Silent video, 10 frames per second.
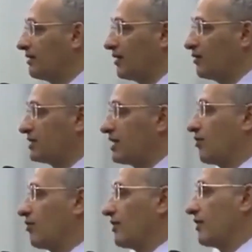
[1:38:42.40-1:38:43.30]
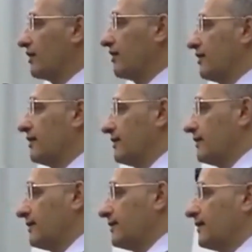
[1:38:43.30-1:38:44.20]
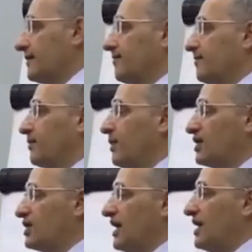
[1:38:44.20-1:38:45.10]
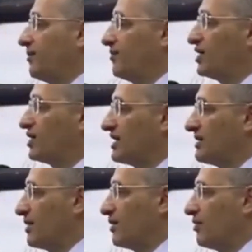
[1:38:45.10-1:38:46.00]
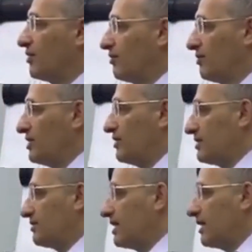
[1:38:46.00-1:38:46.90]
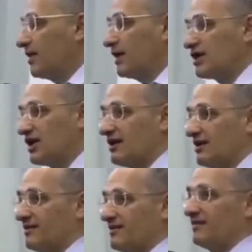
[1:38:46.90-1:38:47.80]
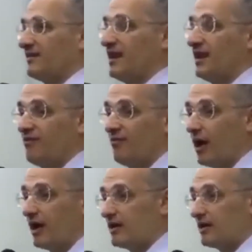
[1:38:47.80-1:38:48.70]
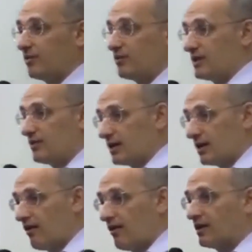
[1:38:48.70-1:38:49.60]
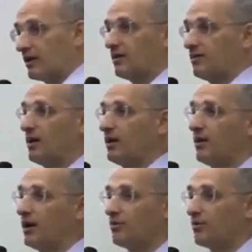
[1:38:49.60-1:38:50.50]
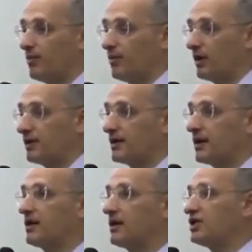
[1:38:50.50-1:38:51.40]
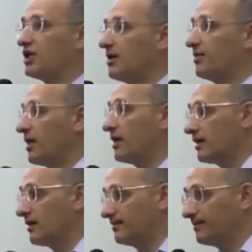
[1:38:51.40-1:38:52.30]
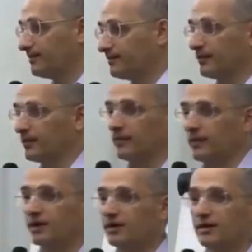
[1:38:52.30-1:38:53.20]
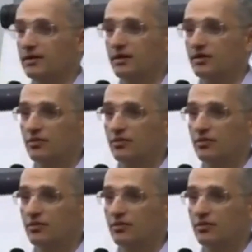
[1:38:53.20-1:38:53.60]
treatments actually heal you. You lie on a warm wood stove with your back, and your back pain goes away. Or heat up a sauna with firewood. That's real treatment. Now, speaking of sauna treatments,